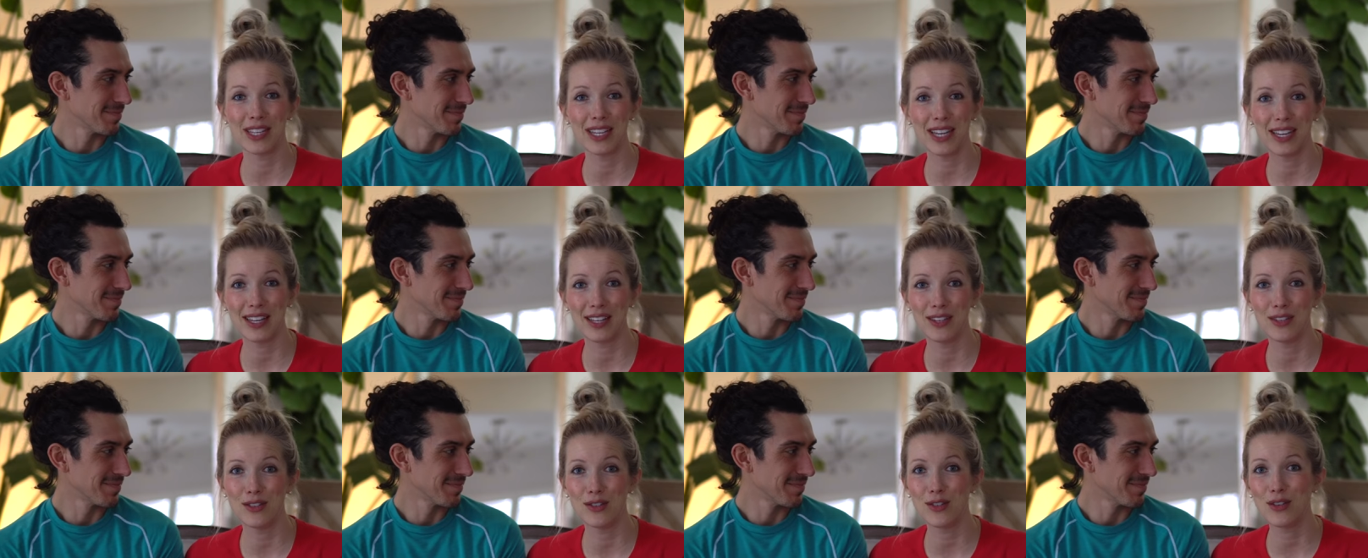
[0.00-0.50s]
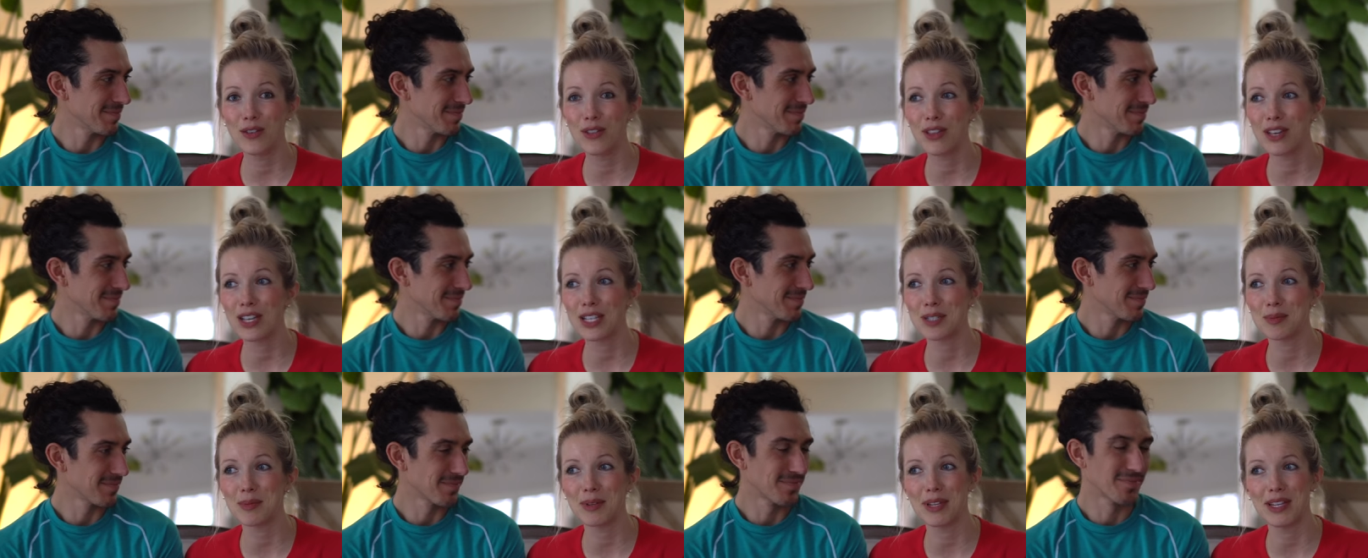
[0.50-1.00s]
Speaker 1: think I can do
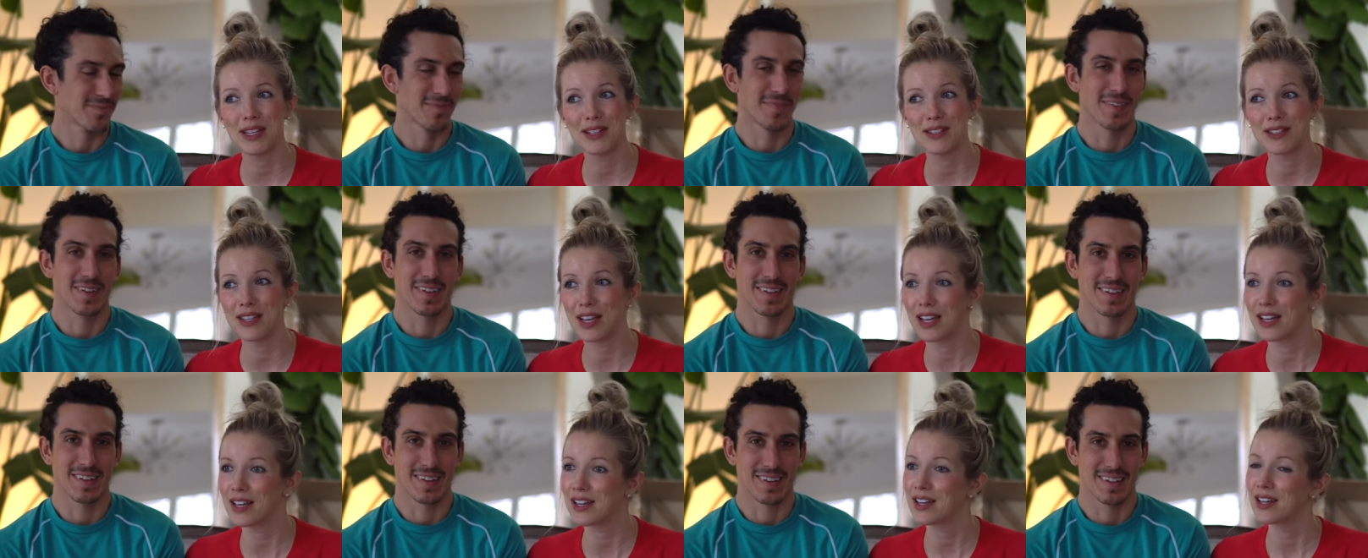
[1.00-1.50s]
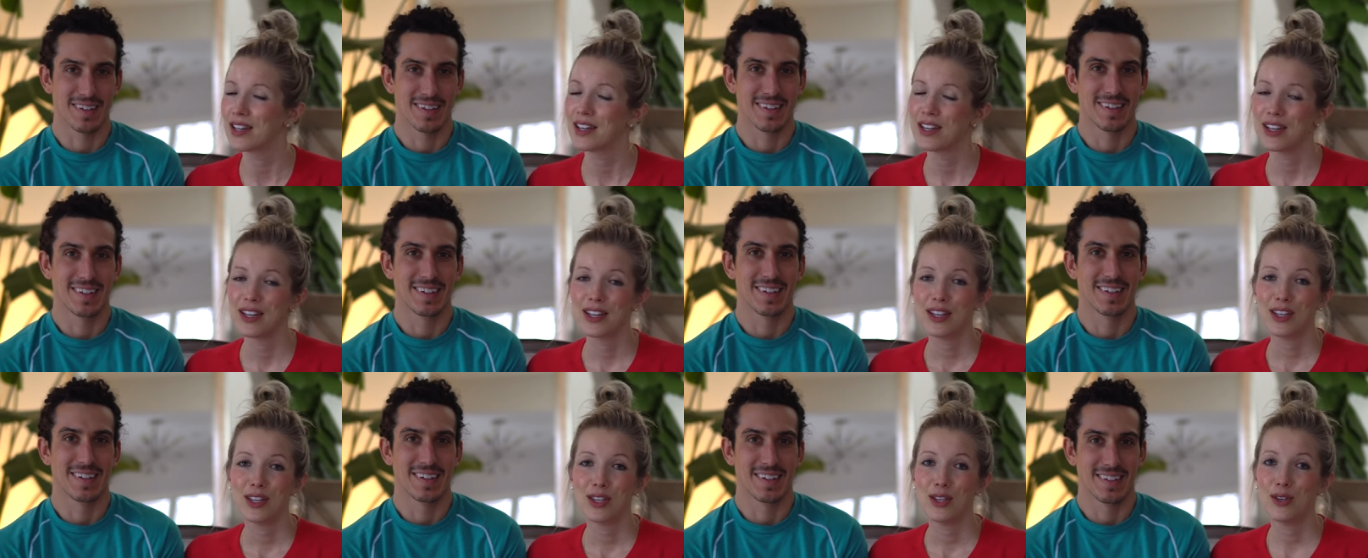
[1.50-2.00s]
this, but he's hmm. like,
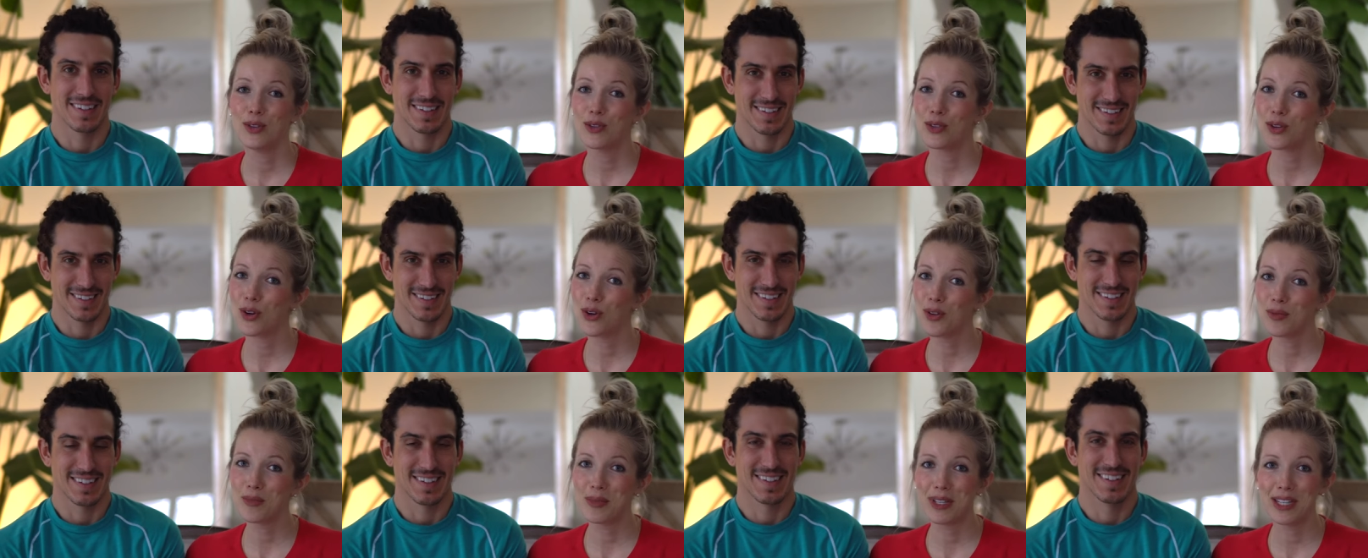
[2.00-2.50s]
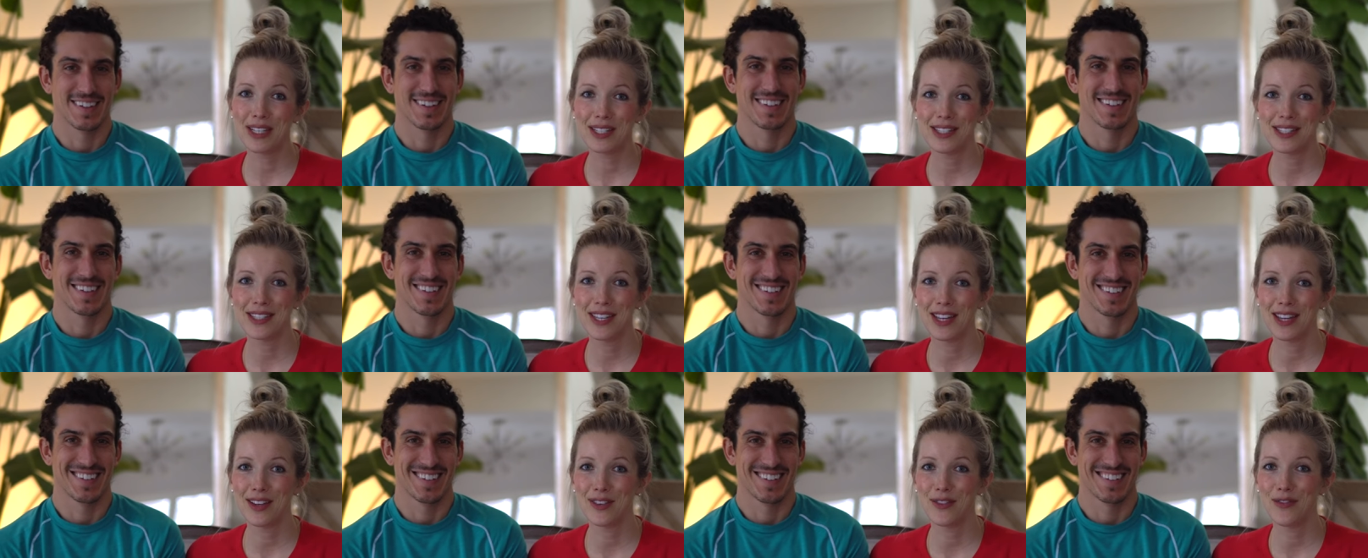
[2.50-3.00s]
you told me to
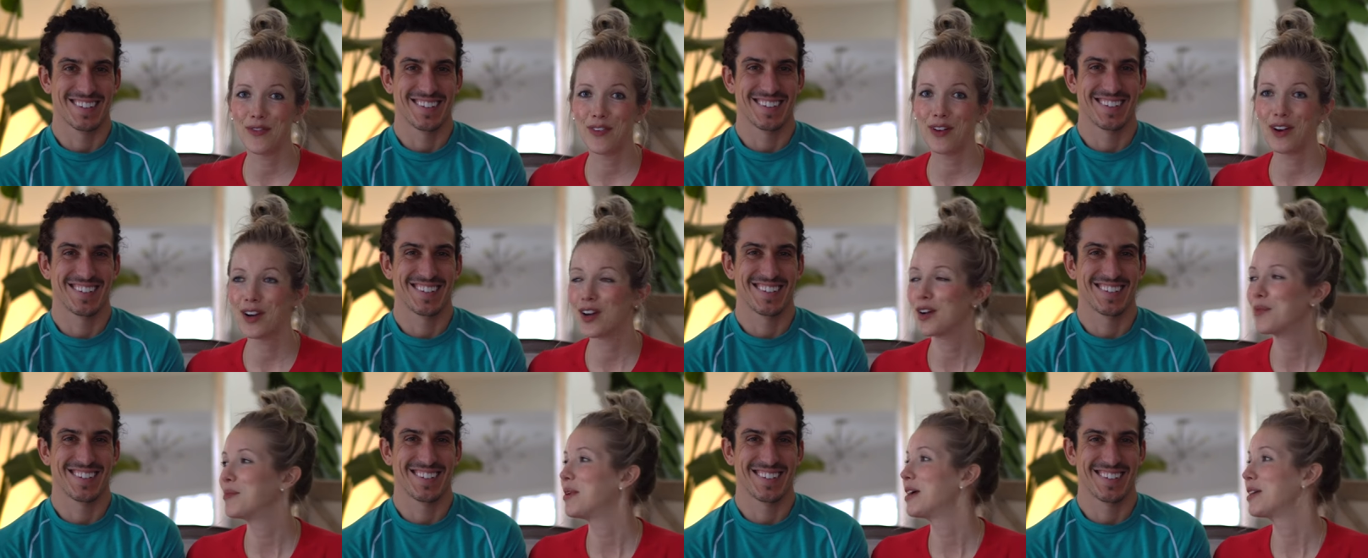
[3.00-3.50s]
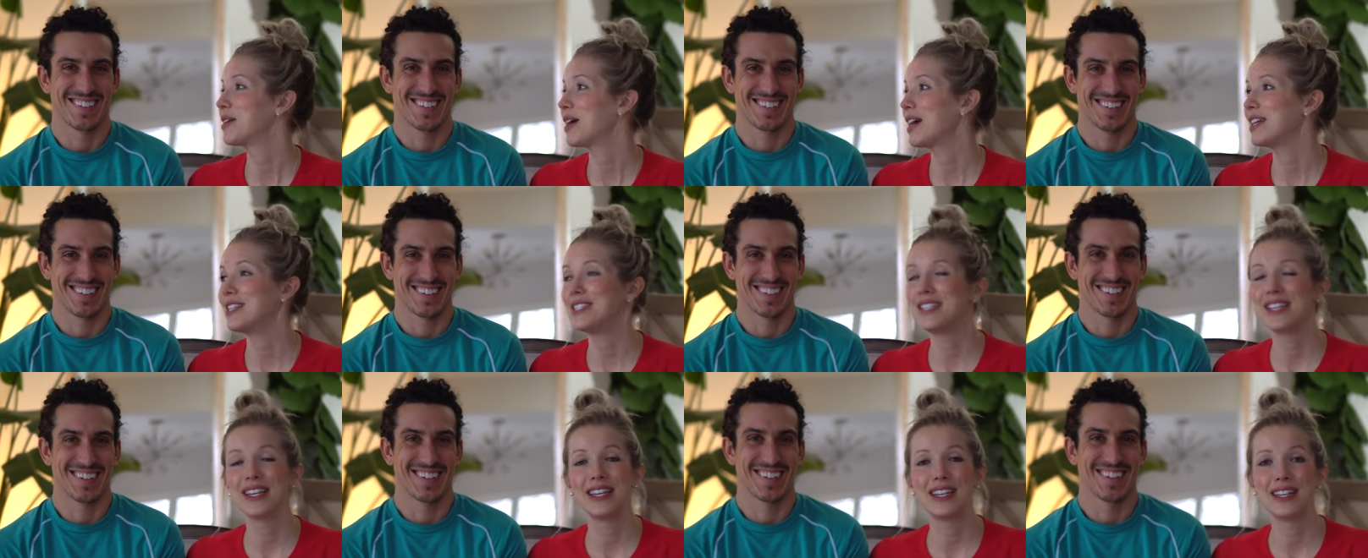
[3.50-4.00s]
stand firm and
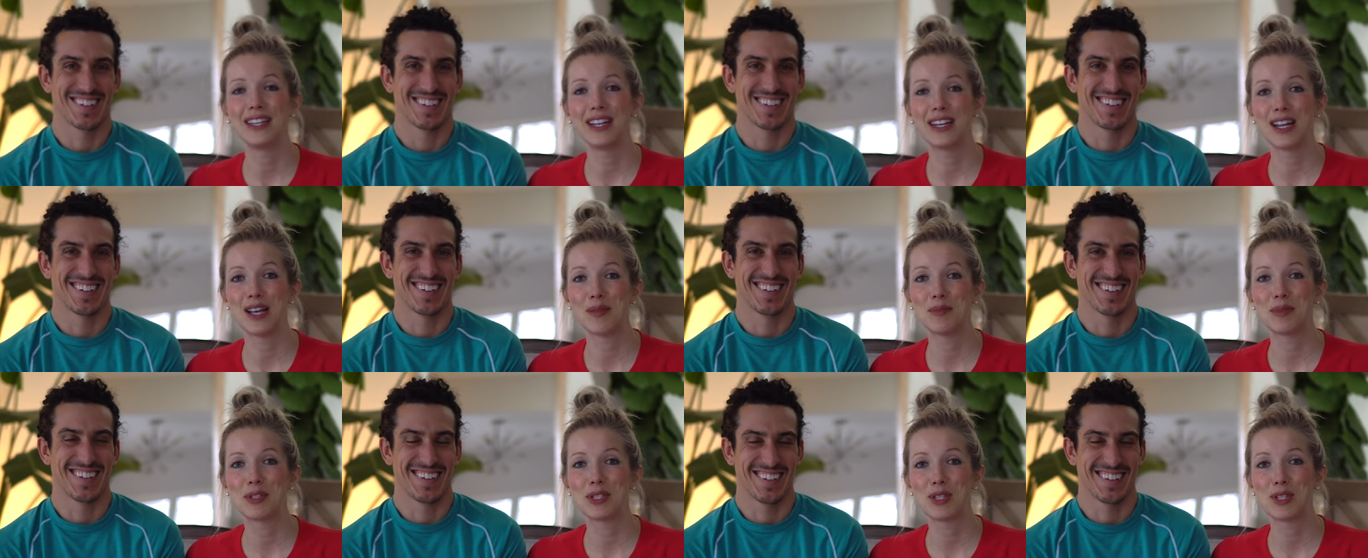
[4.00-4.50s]
I did and I'm